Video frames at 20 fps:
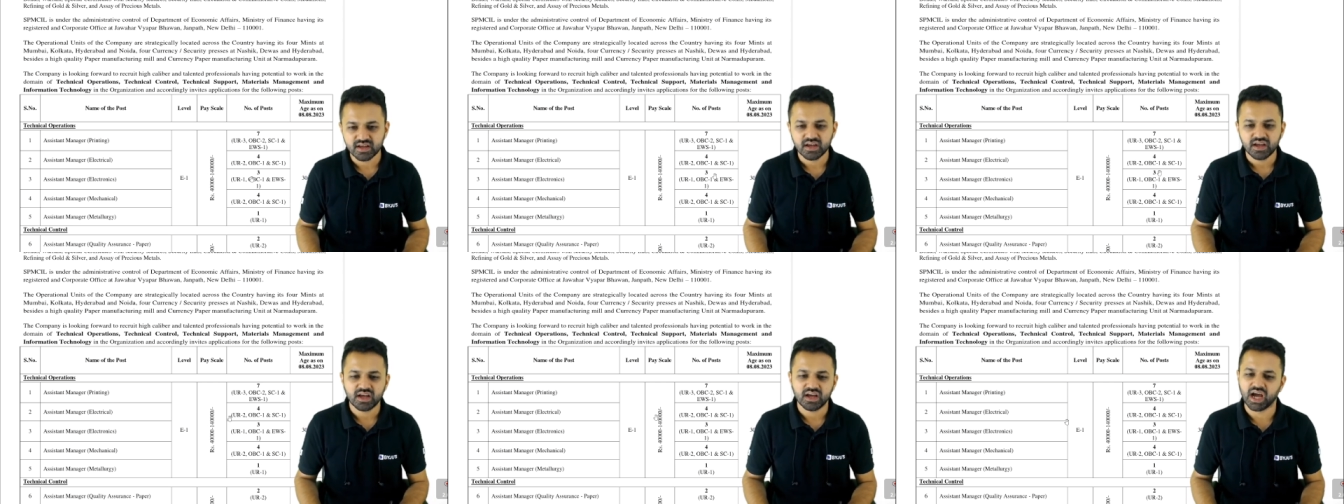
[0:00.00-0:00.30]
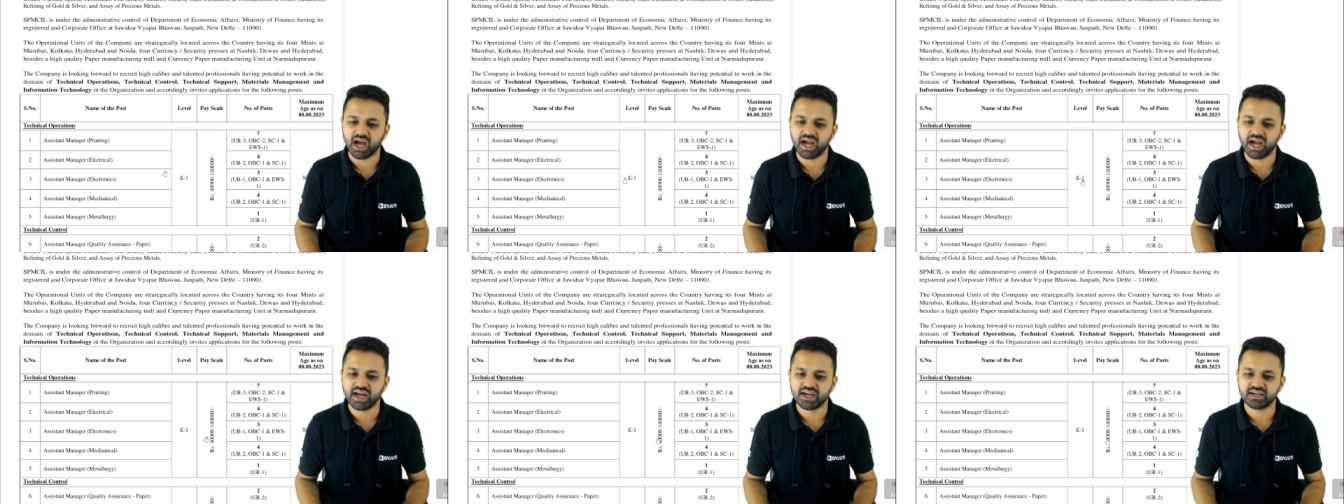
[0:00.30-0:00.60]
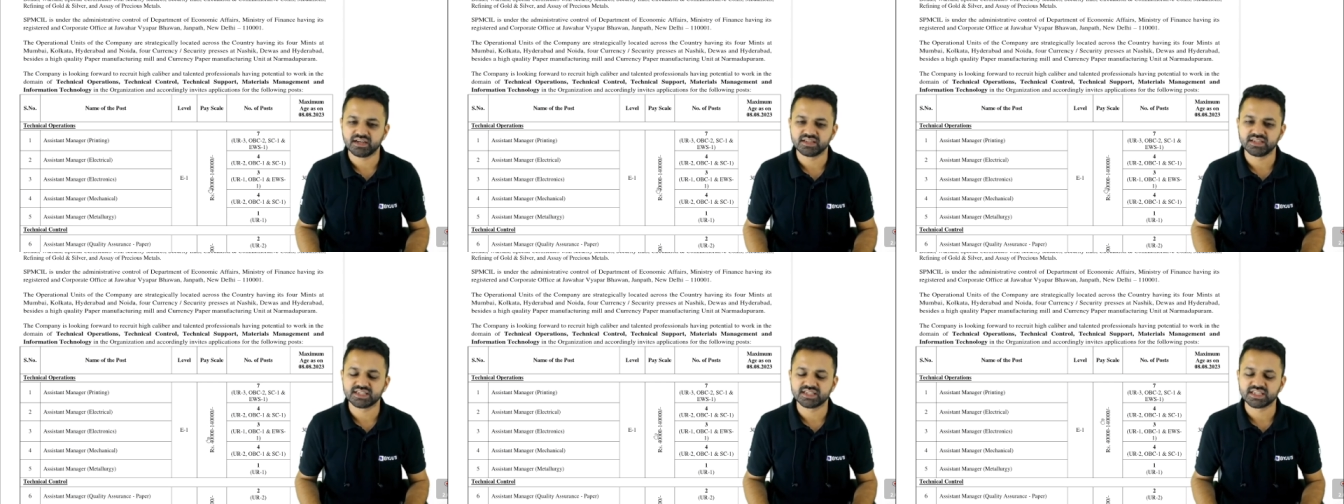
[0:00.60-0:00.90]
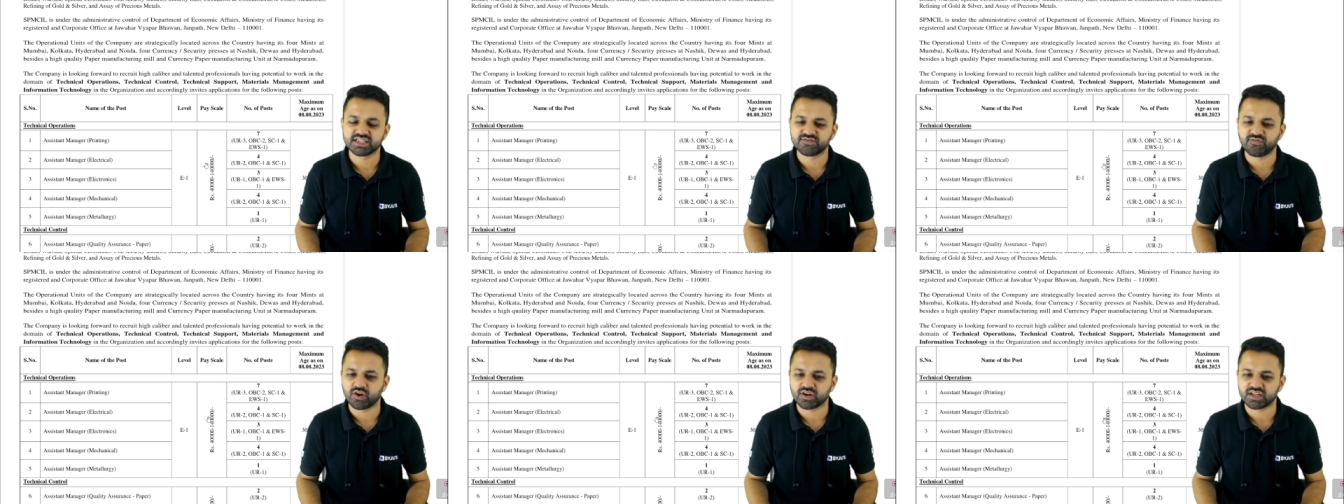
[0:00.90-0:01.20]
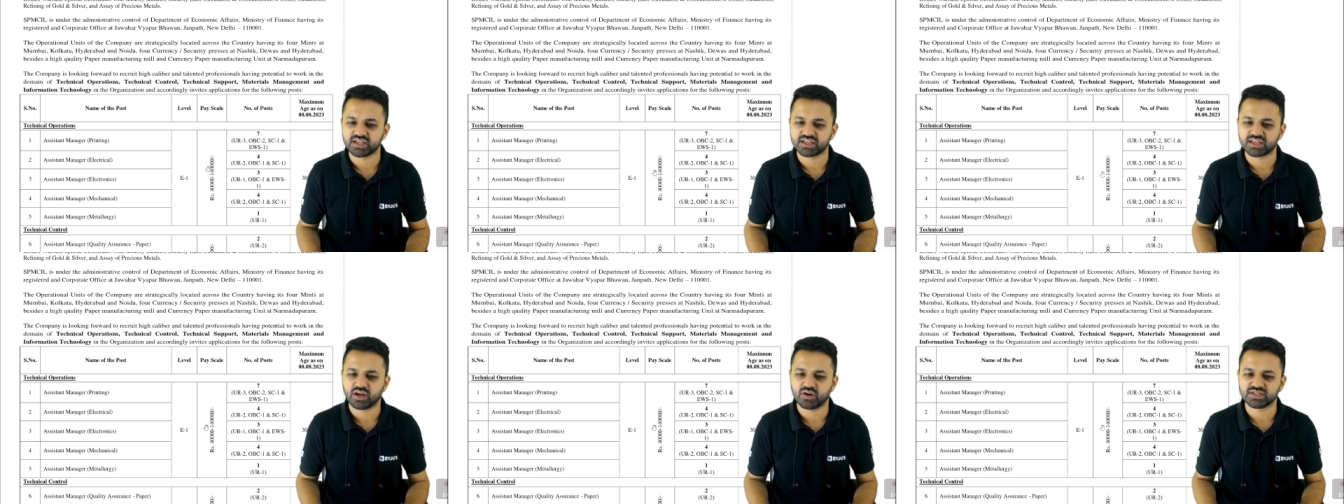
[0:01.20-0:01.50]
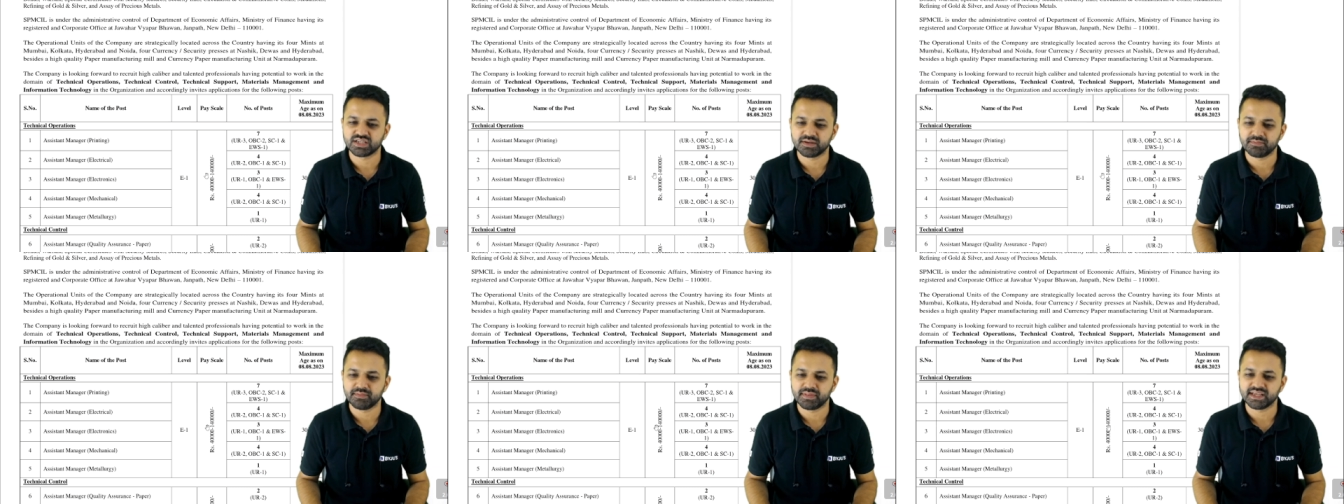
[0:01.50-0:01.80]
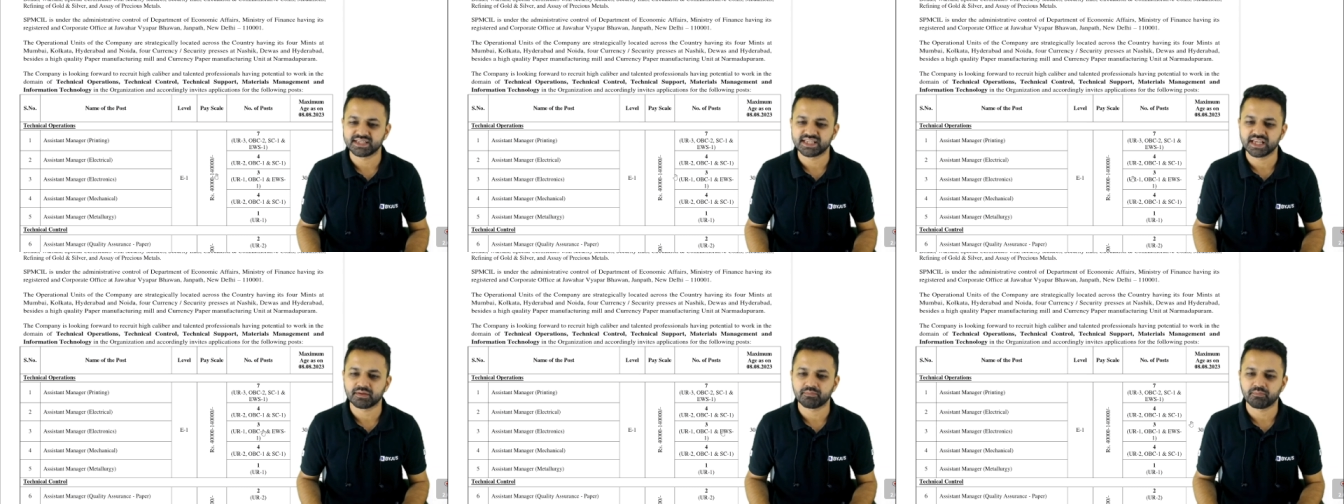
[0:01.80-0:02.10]
and uh, this is 40,000
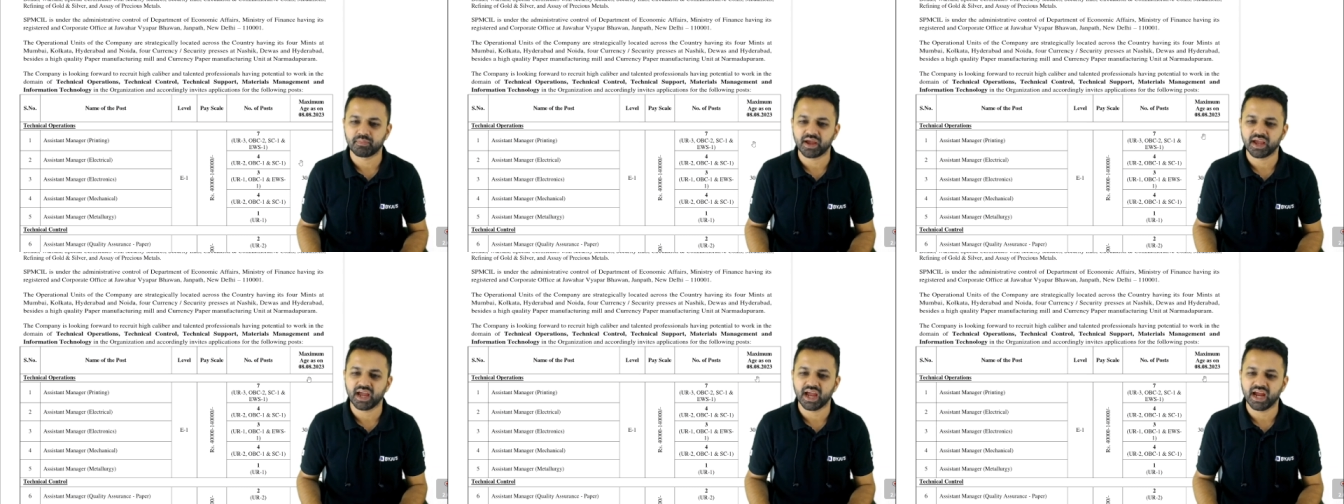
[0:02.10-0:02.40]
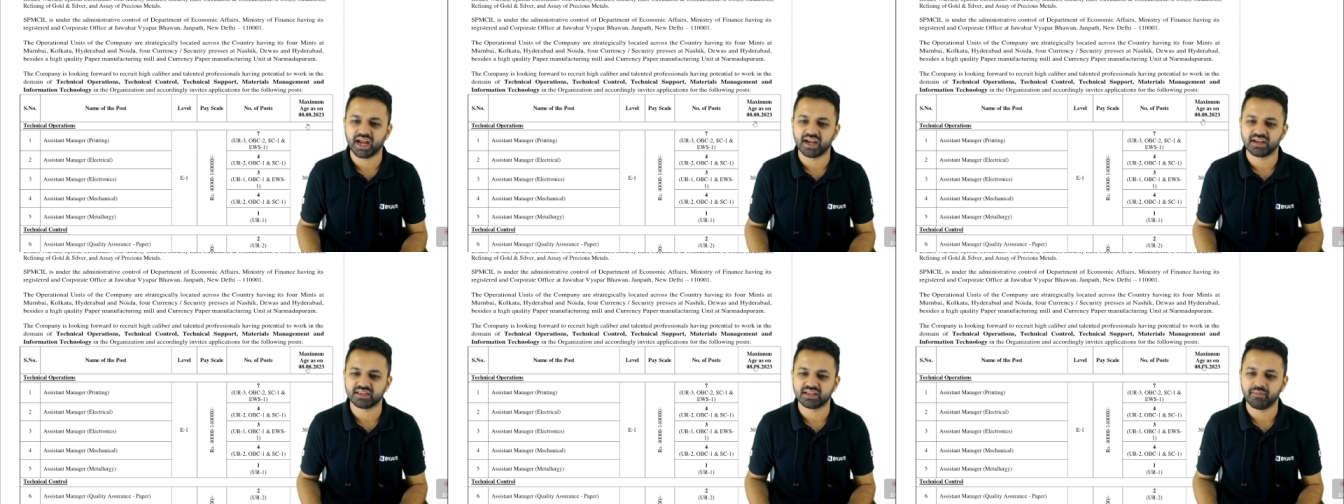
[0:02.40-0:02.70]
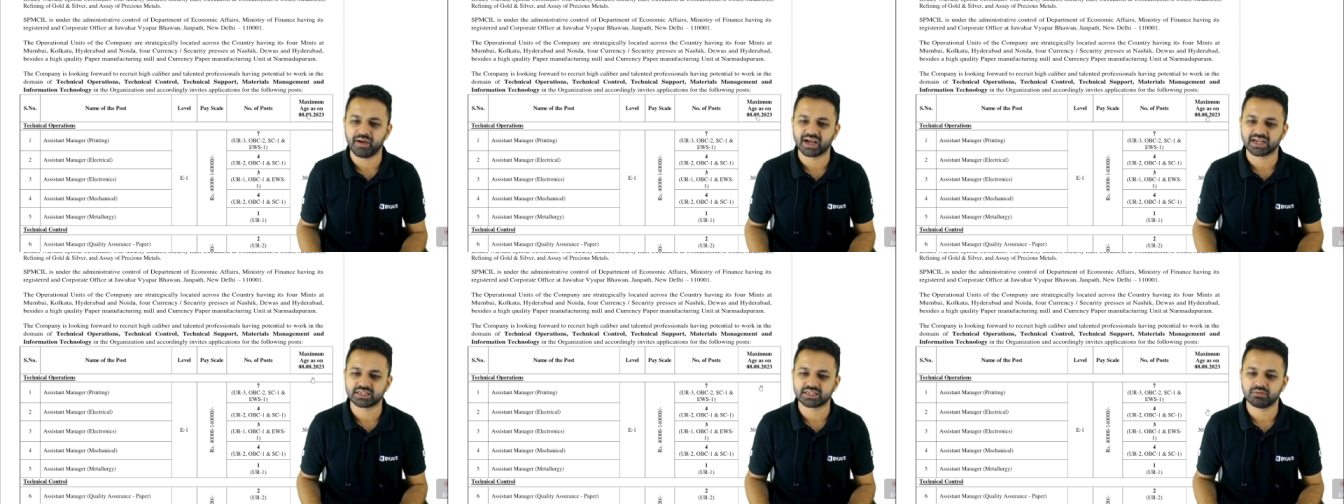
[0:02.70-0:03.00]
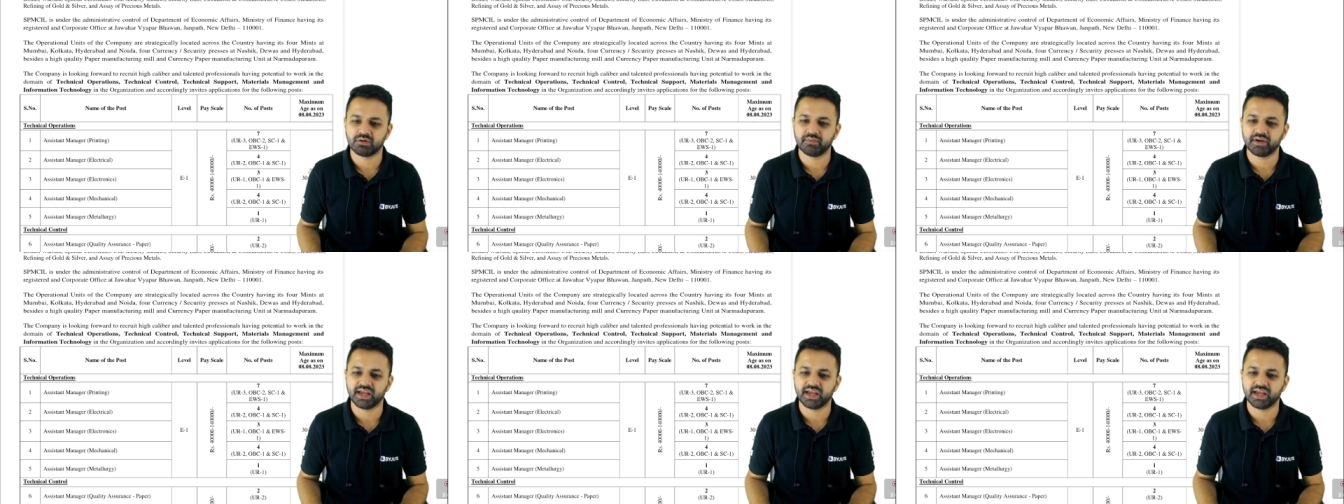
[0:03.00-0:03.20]
basic pay and the maximum